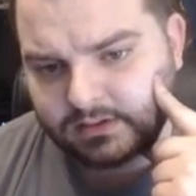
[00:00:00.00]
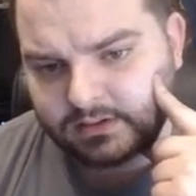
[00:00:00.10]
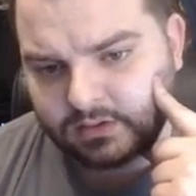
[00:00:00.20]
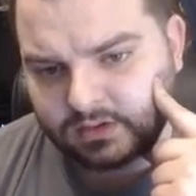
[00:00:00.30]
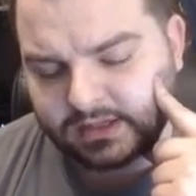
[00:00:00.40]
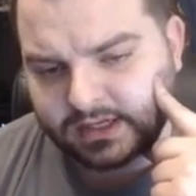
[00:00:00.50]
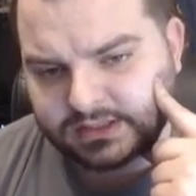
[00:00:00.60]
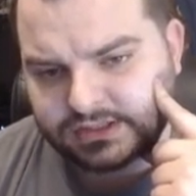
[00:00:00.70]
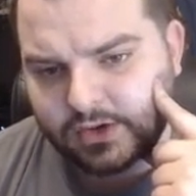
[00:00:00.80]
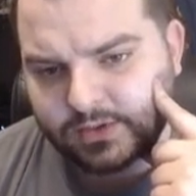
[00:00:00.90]
or like a
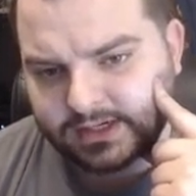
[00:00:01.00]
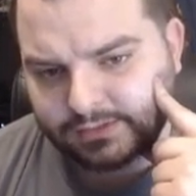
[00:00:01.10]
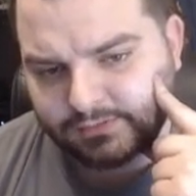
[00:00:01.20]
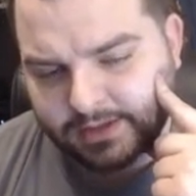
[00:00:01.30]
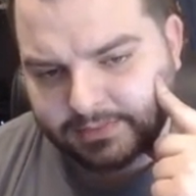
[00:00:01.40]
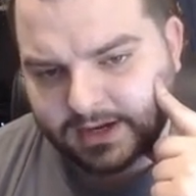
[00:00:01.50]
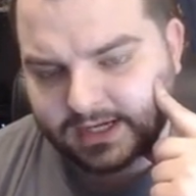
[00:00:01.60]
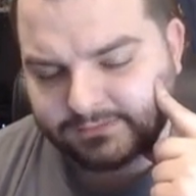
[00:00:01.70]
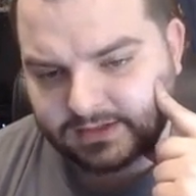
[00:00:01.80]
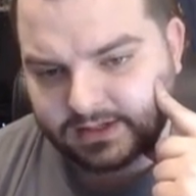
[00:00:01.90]
tokeny ramp kind of
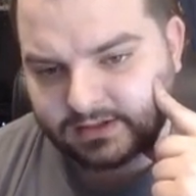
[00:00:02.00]
thing.